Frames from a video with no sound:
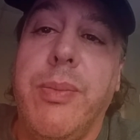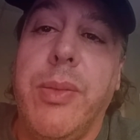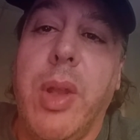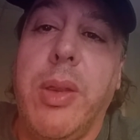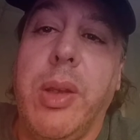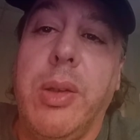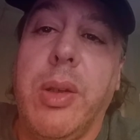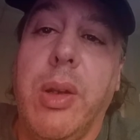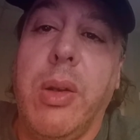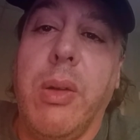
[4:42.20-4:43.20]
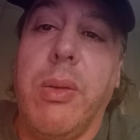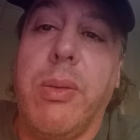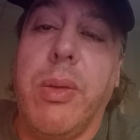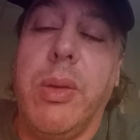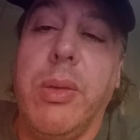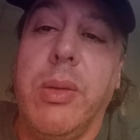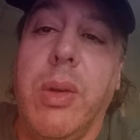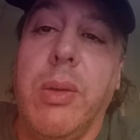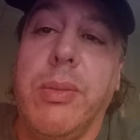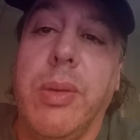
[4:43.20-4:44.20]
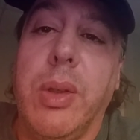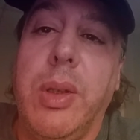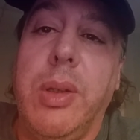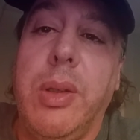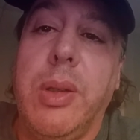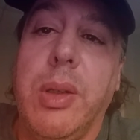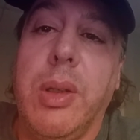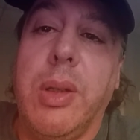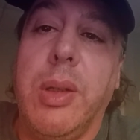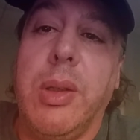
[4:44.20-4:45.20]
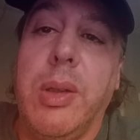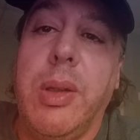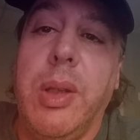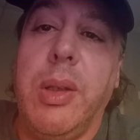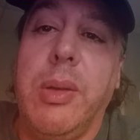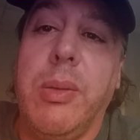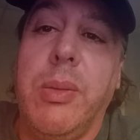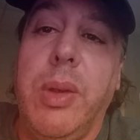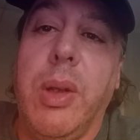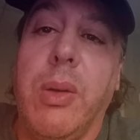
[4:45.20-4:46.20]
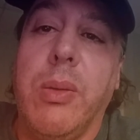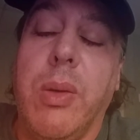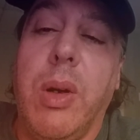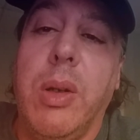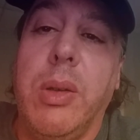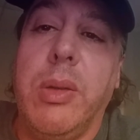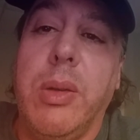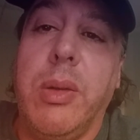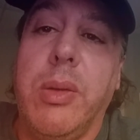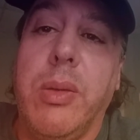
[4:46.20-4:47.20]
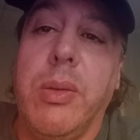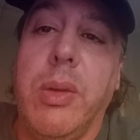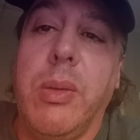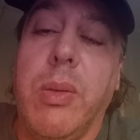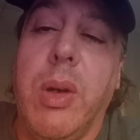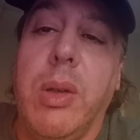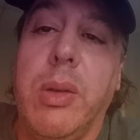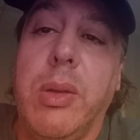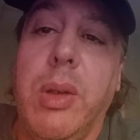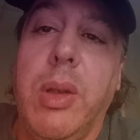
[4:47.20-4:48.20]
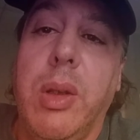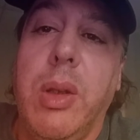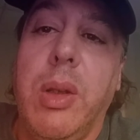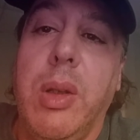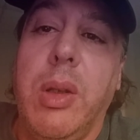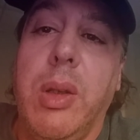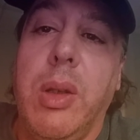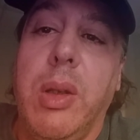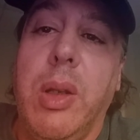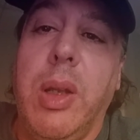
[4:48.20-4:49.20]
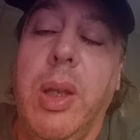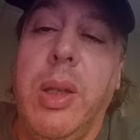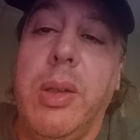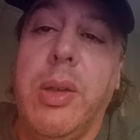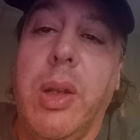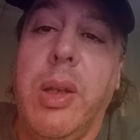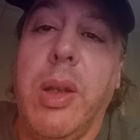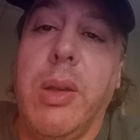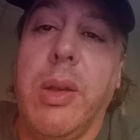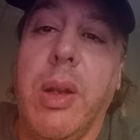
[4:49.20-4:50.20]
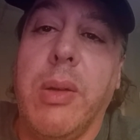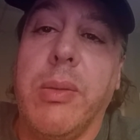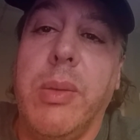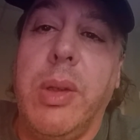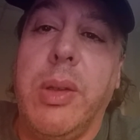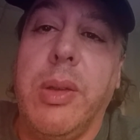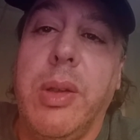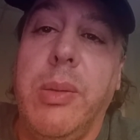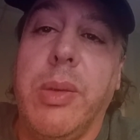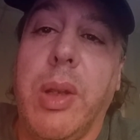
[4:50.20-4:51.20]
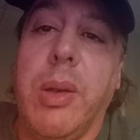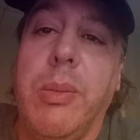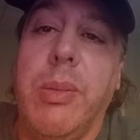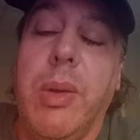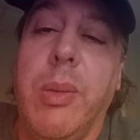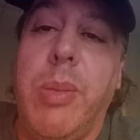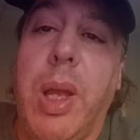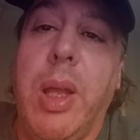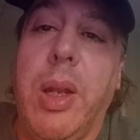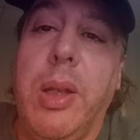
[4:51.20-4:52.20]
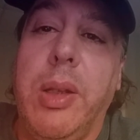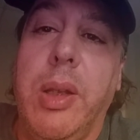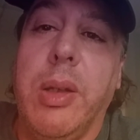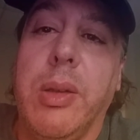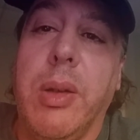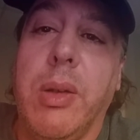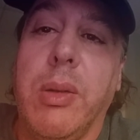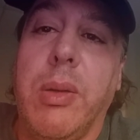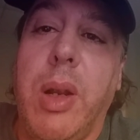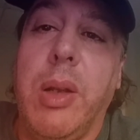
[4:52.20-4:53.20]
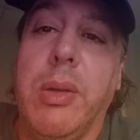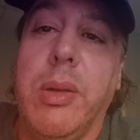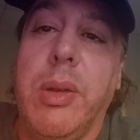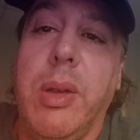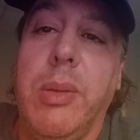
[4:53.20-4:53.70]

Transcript: nothing's going to go through, hopefully, that we don't want or truly want. And shutting down the government just seems like a bad idea all around.